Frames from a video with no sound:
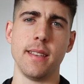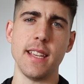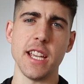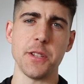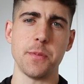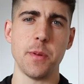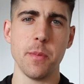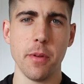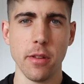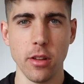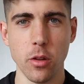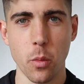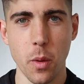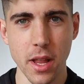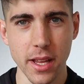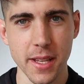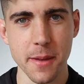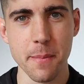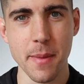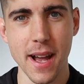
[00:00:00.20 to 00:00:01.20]
Yes, people,
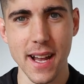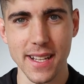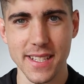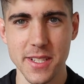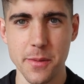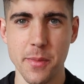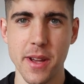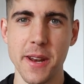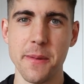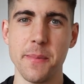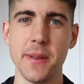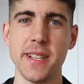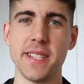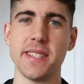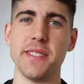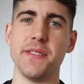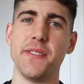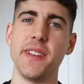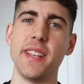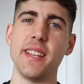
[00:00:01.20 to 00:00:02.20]
welcome back to Ben
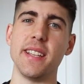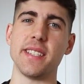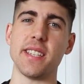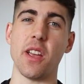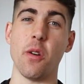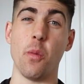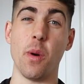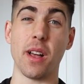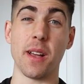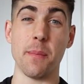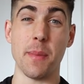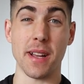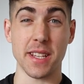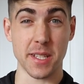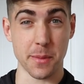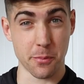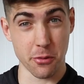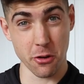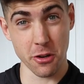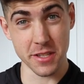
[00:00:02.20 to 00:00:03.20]
Pearson Fitness and welcome back
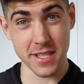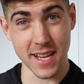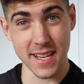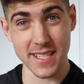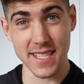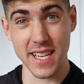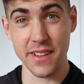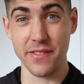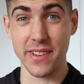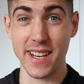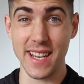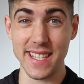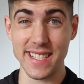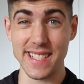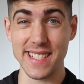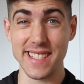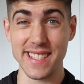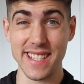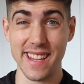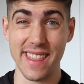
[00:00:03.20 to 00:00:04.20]
to Process if you're
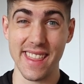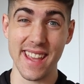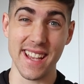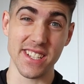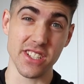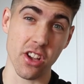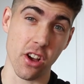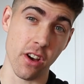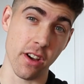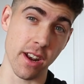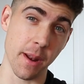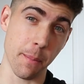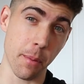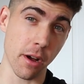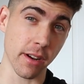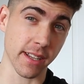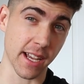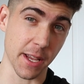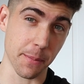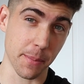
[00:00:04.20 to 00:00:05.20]
listening to this on a
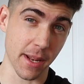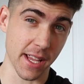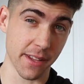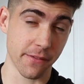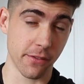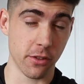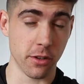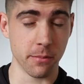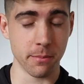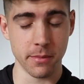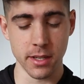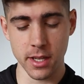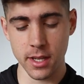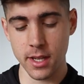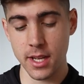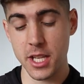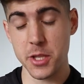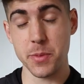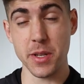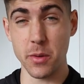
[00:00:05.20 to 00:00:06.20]
podcast platform.
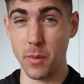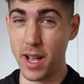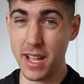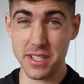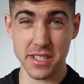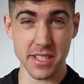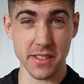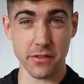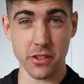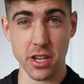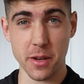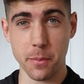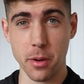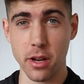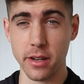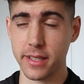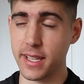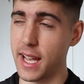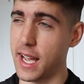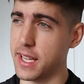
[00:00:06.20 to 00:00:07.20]
It's been a while since I've done a
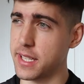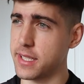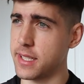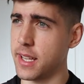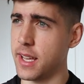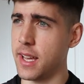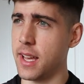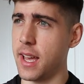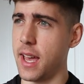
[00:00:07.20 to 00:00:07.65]
podcast.